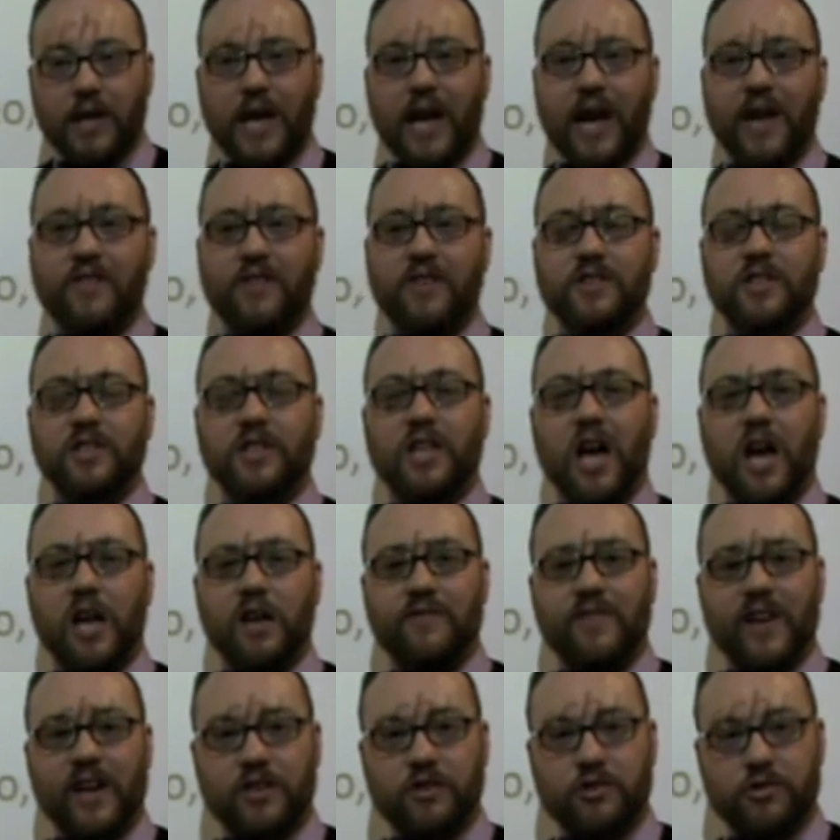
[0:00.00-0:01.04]
and there's a lot
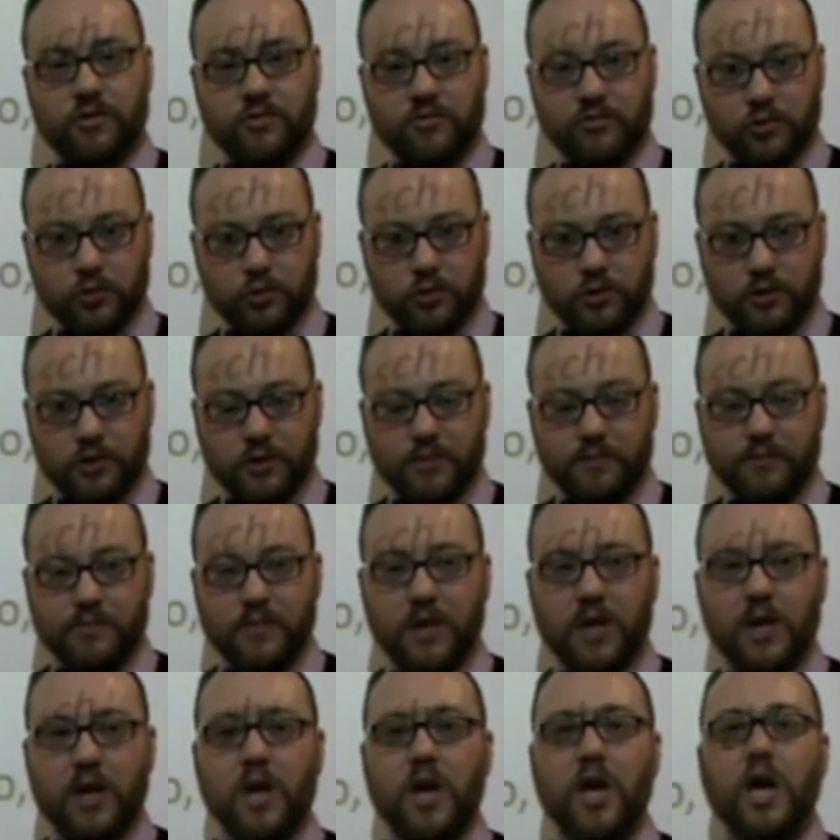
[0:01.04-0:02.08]
of extra rules.
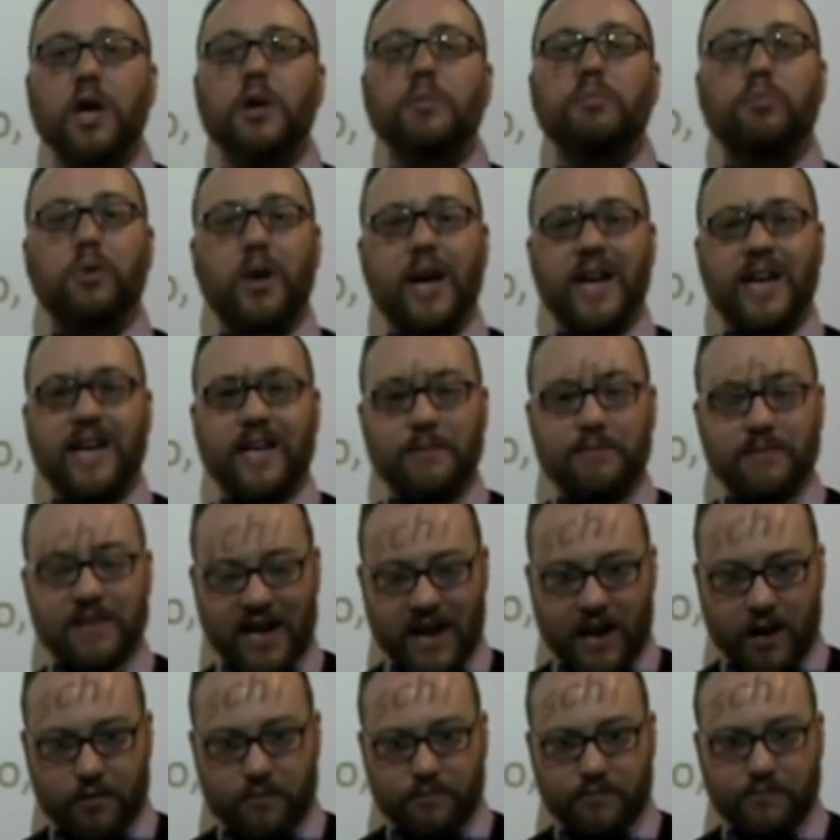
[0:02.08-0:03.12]
Break them
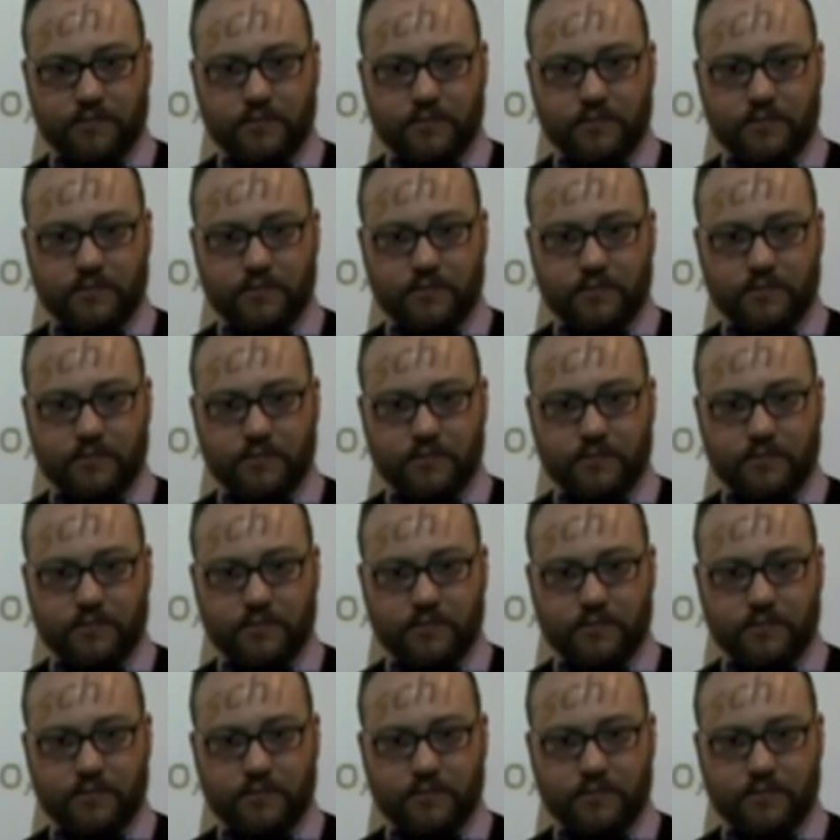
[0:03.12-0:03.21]
down.